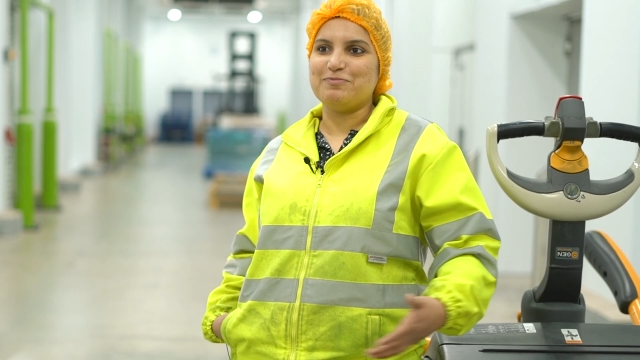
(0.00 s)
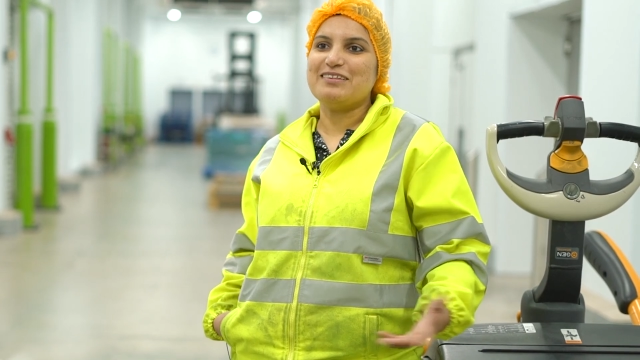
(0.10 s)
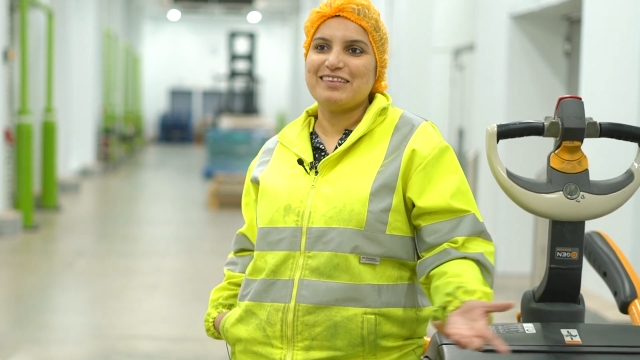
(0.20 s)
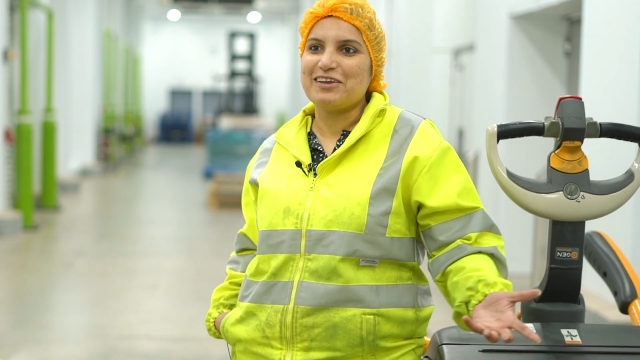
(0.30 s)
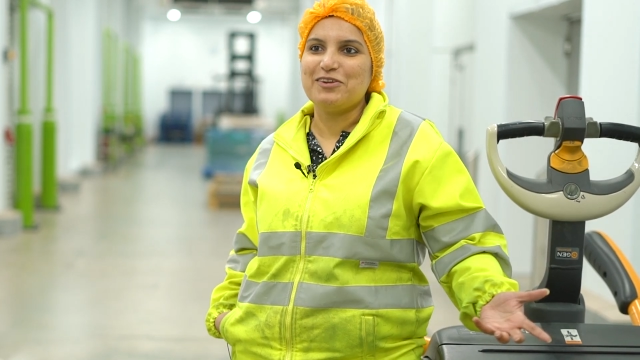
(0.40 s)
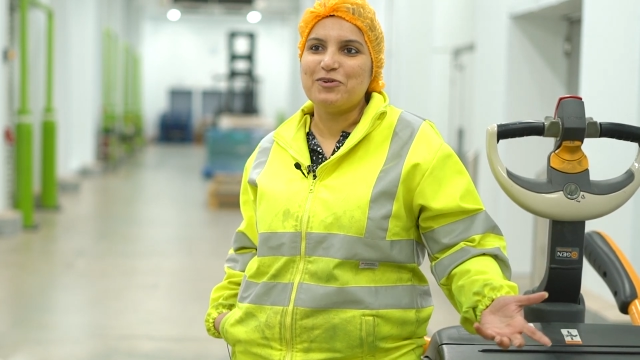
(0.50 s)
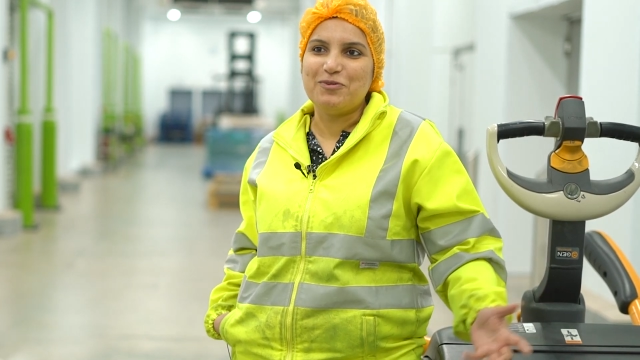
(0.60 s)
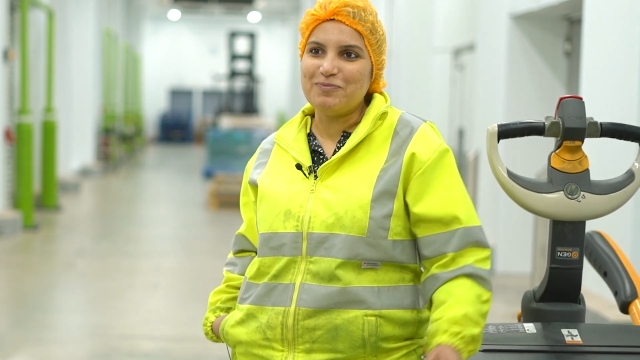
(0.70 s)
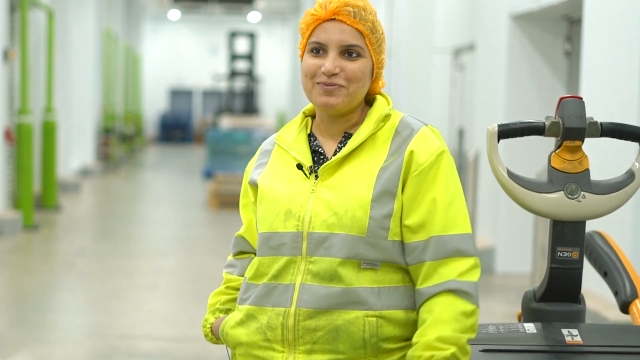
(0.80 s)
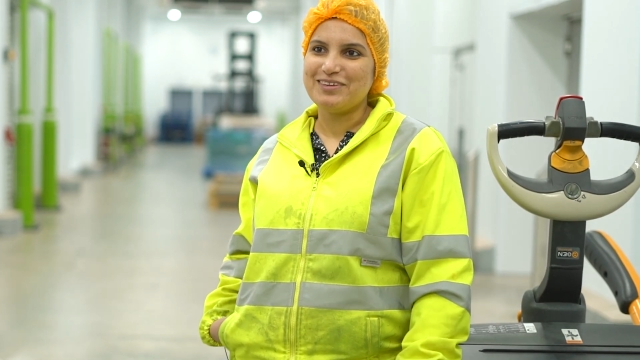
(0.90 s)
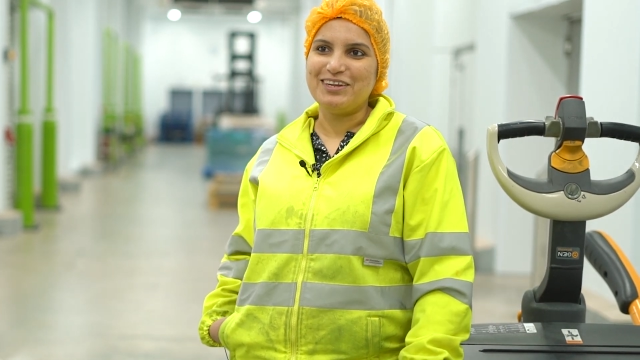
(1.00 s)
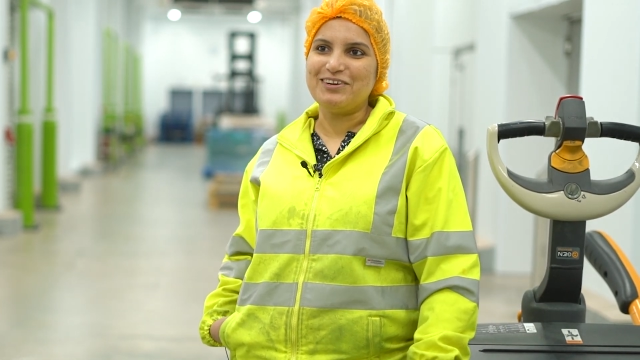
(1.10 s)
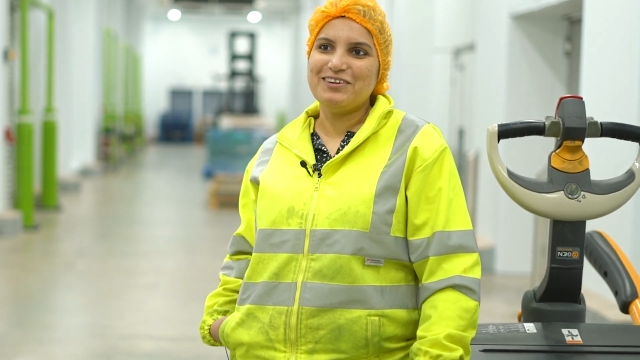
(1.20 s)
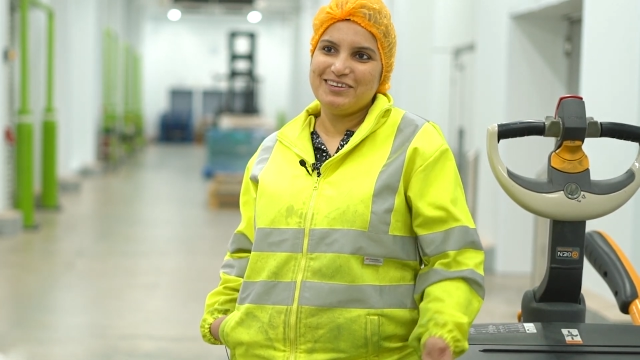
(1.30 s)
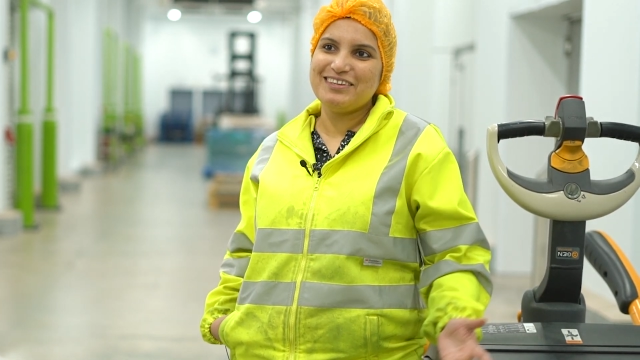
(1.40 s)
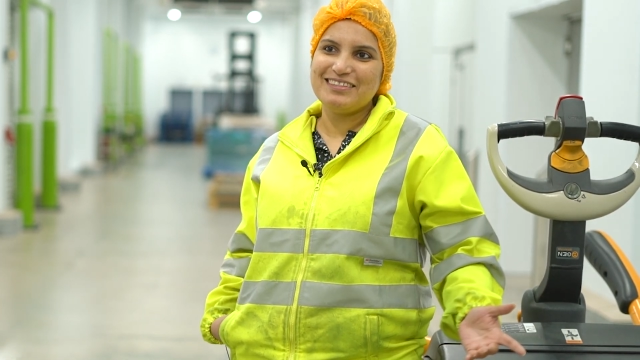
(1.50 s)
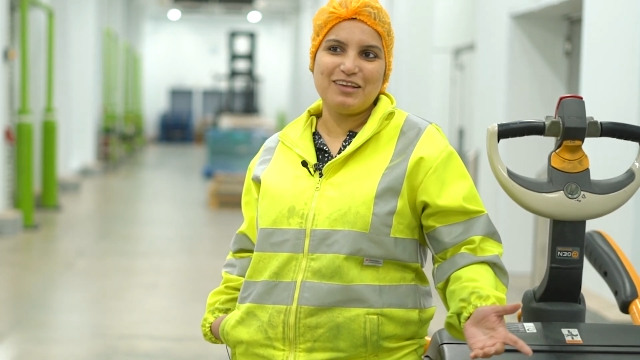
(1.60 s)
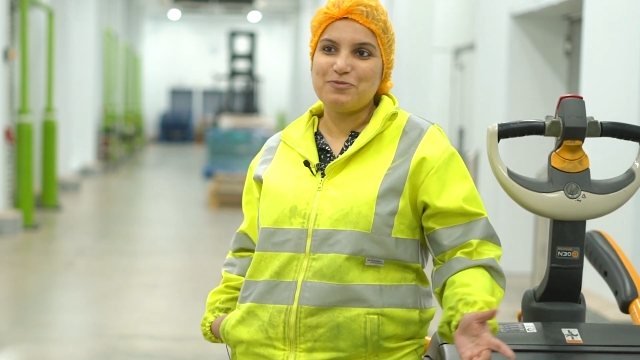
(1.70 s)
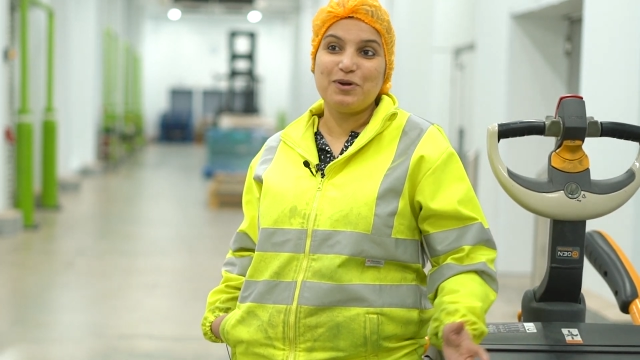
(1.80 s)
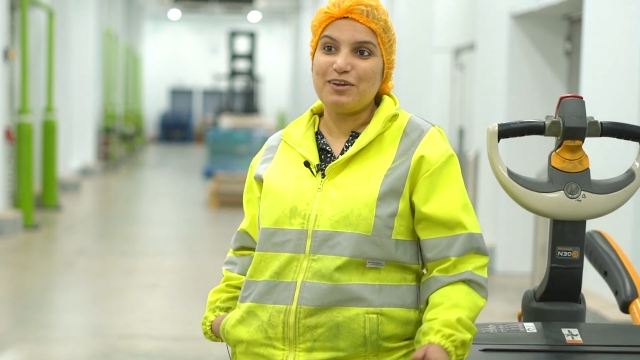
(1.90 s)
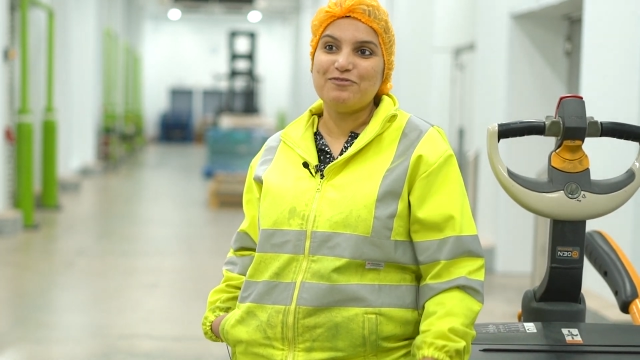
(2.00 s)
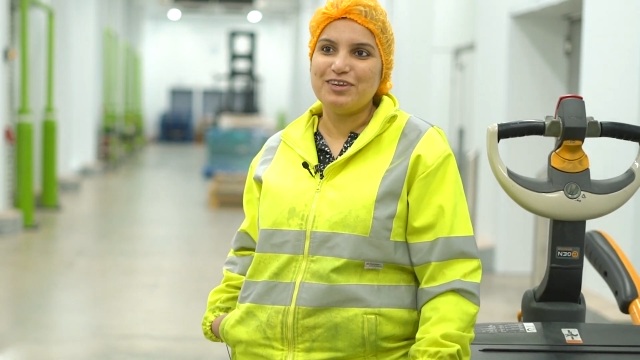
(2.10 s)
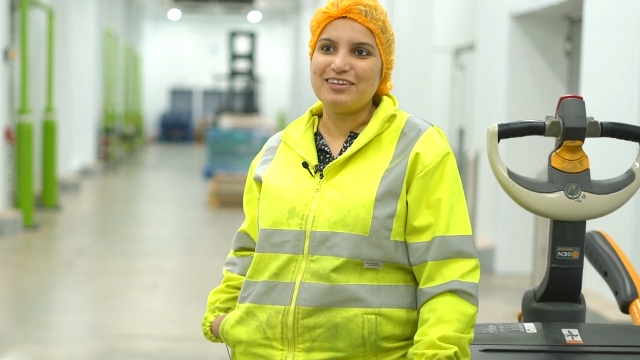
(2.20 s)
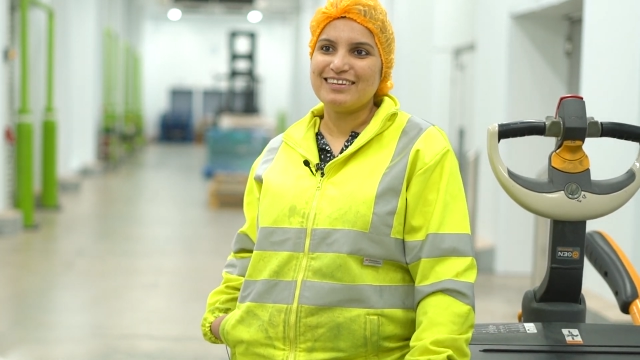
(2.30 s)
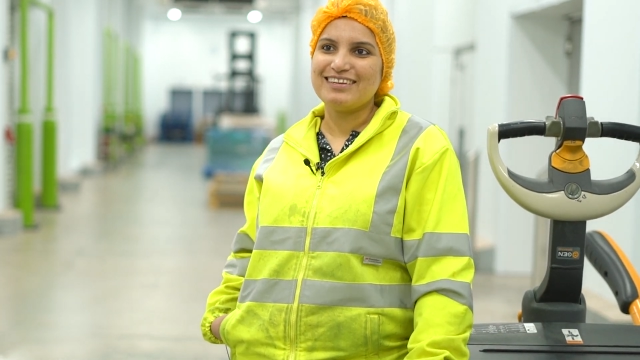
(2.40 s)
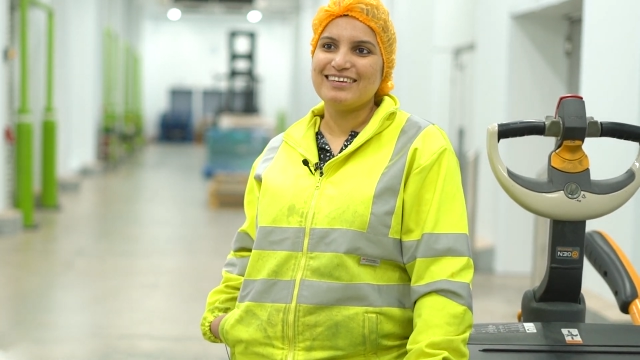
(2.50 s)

my second home, you know, that's what I feel.